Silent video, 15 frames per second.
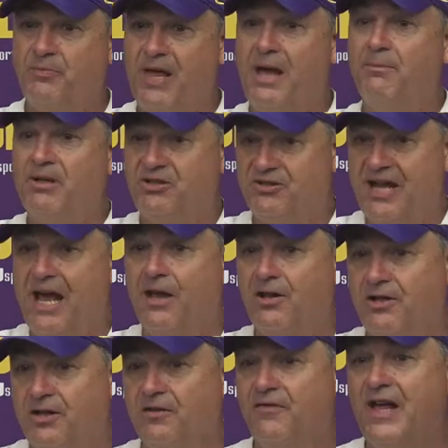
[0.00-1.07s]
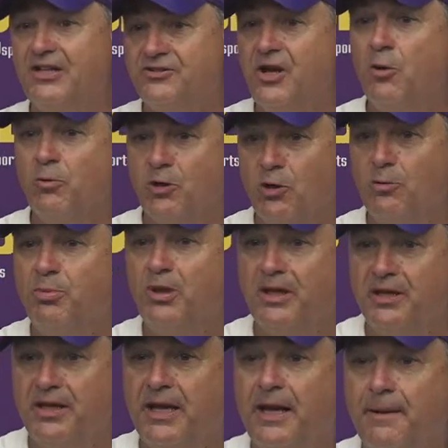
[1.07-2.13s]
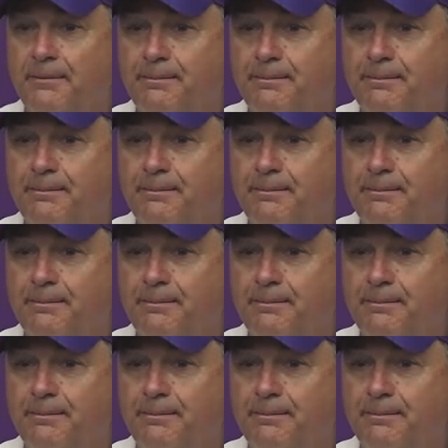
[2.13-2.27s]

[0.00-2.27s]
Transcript: that mentality of that's how we're going to play the game.